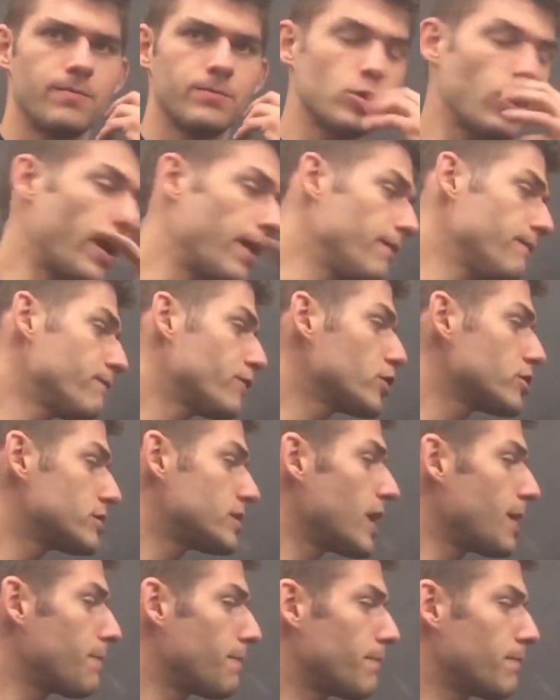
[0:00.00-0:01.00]
So okay, first
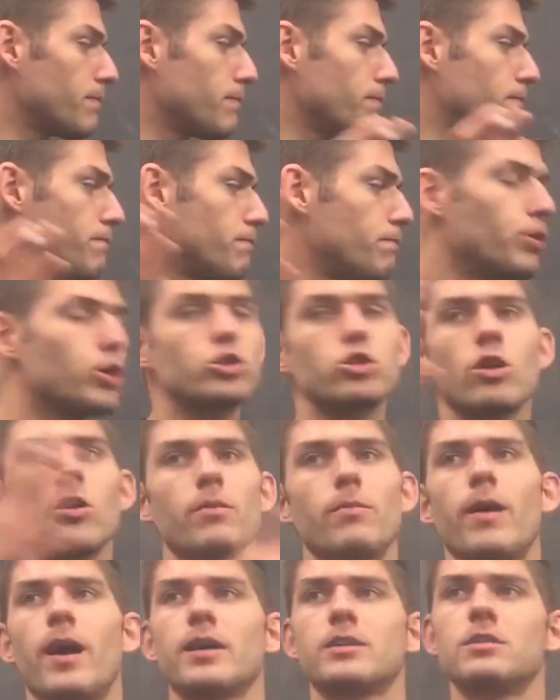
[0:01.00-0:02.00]
step, push all
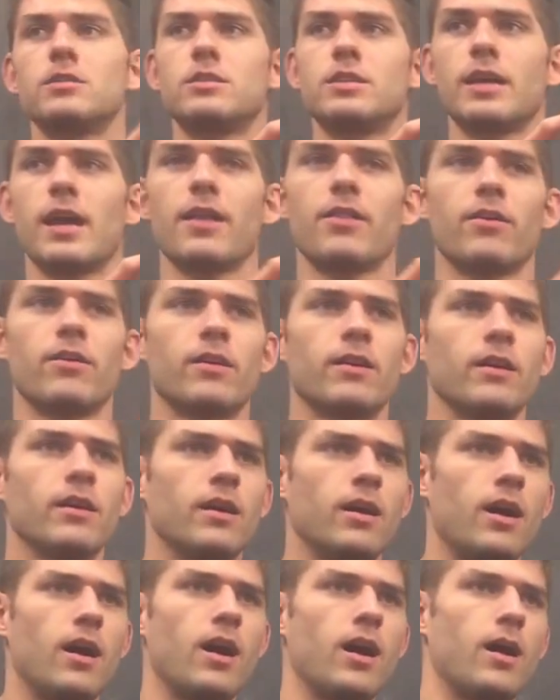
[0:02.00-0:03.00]
the boxes together.
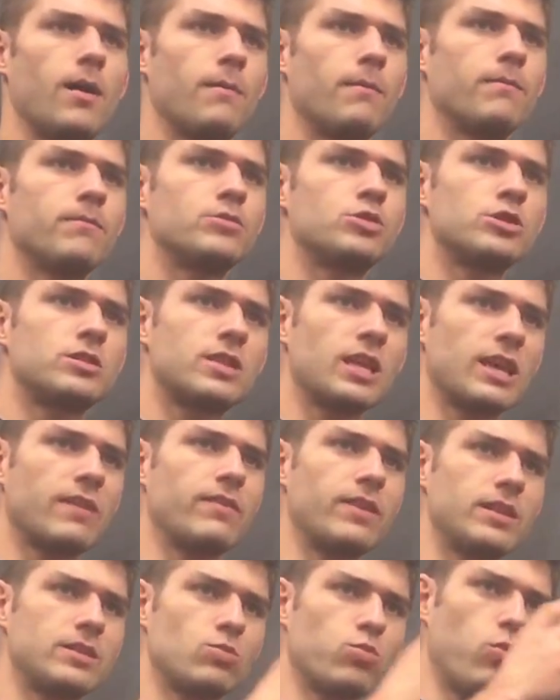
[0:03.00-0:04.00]
Just think of
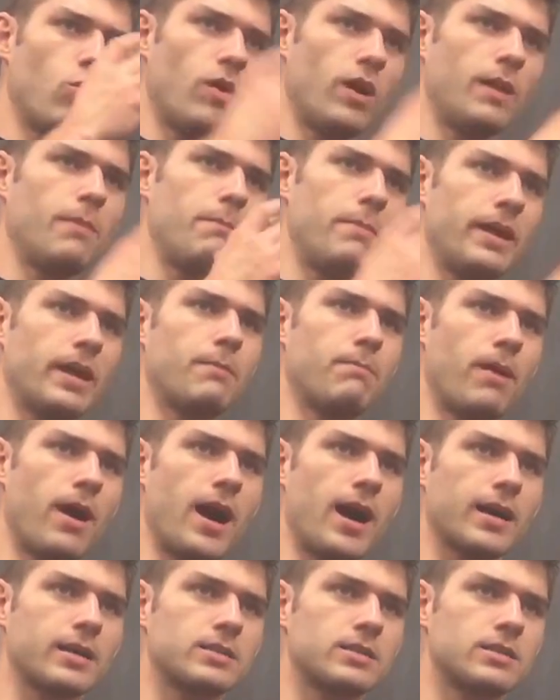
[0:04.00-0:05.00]
it as one big
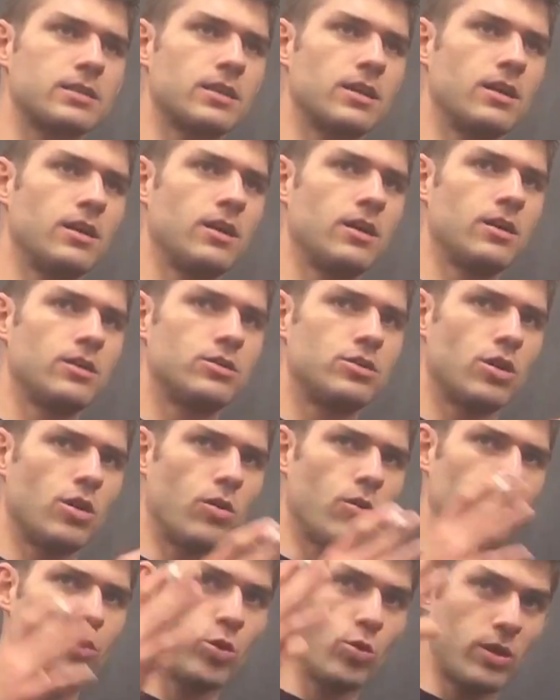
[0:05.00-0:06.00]
box.
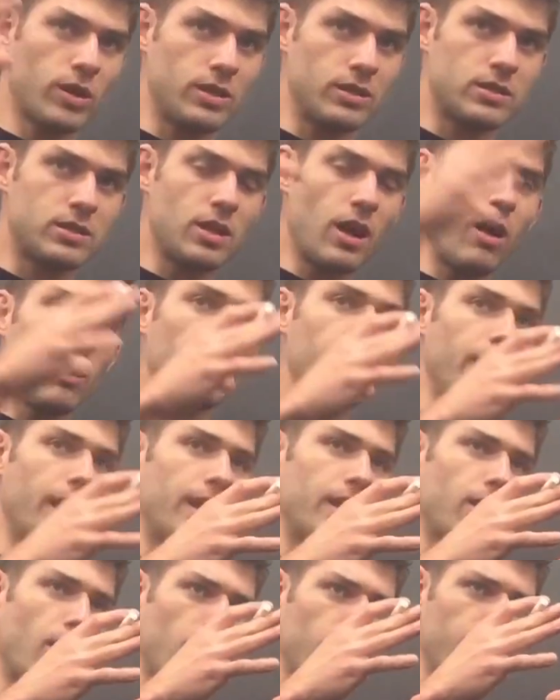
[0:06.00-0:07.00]
So you
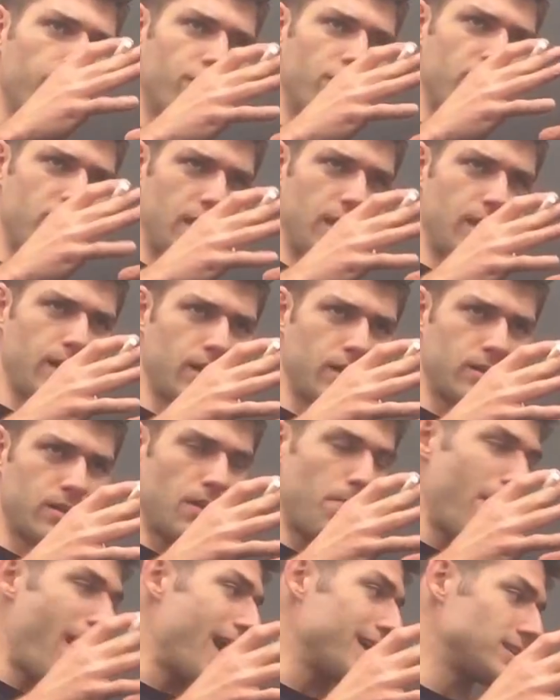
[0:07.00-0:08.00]
consolidate all of
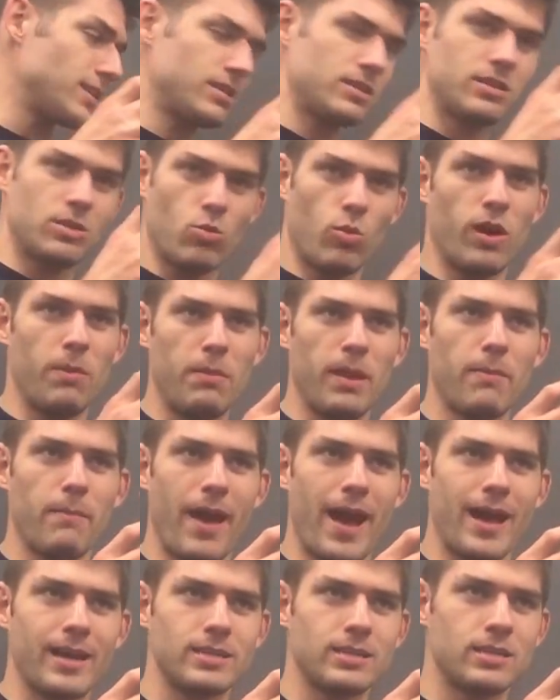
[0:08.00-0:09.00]
the masses into one big
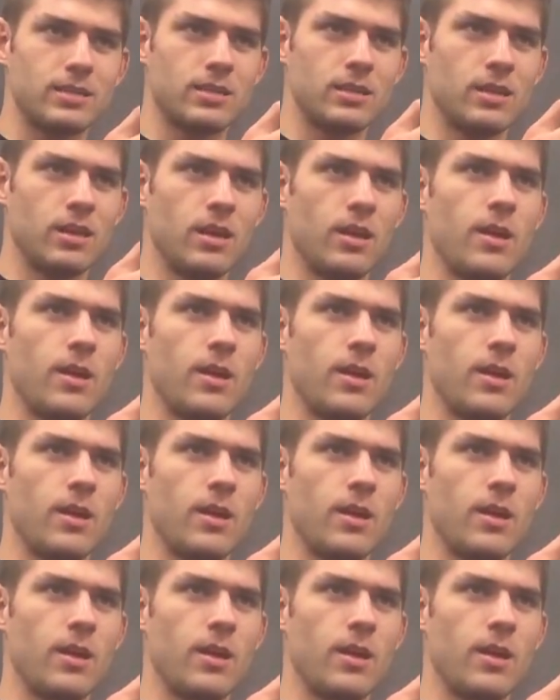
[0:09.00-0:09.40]
mass.